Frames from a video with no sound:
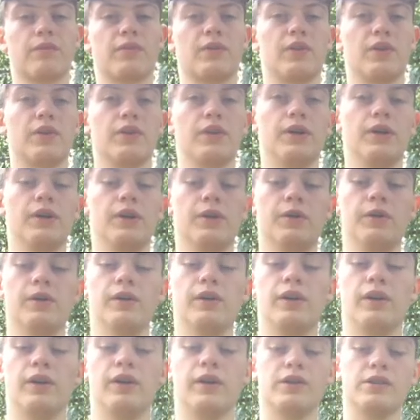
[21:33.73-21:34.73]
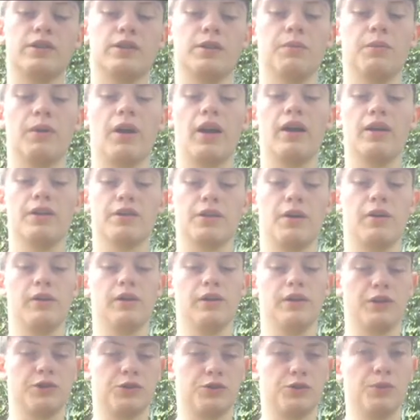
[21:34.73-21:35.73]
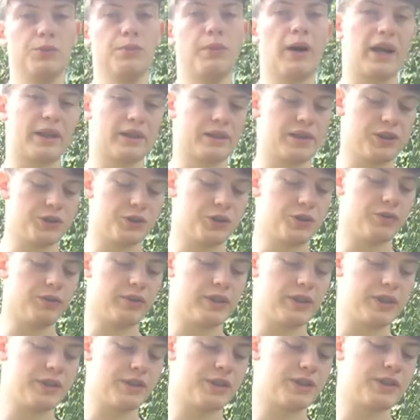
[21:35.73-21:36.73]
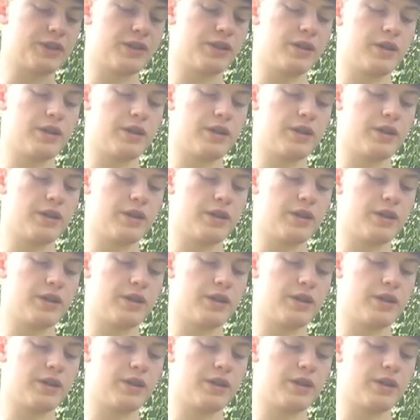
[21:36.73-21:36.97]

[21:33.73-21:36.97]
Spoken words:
You know, some guys call it a true back tension release.